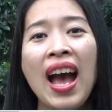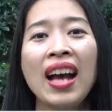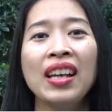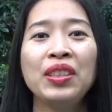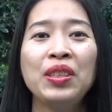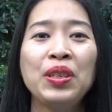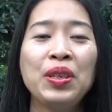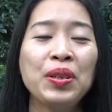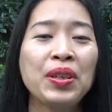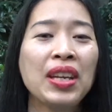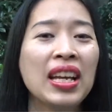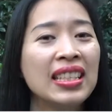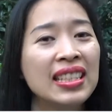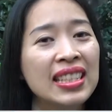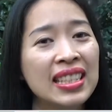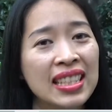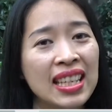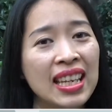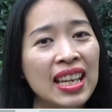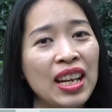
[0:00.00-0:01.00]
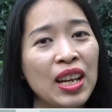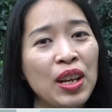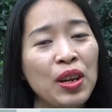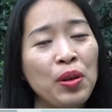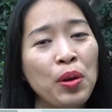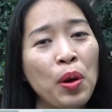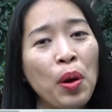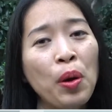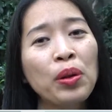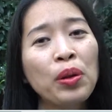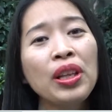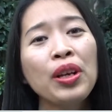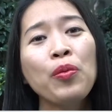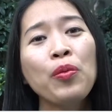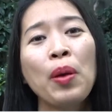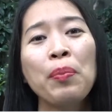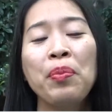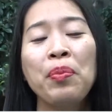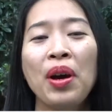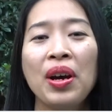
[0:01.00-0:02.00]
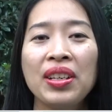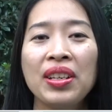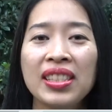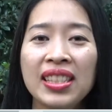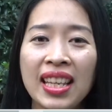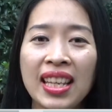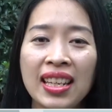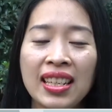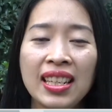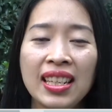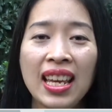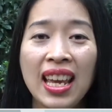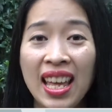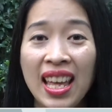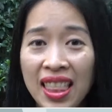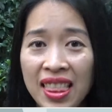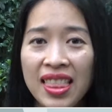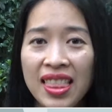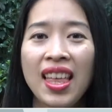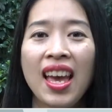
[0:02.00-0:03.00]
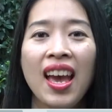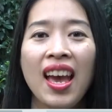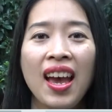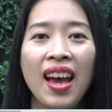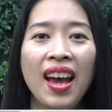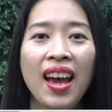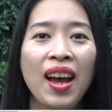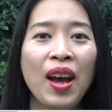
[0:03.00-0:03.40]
You can see not only one person in there,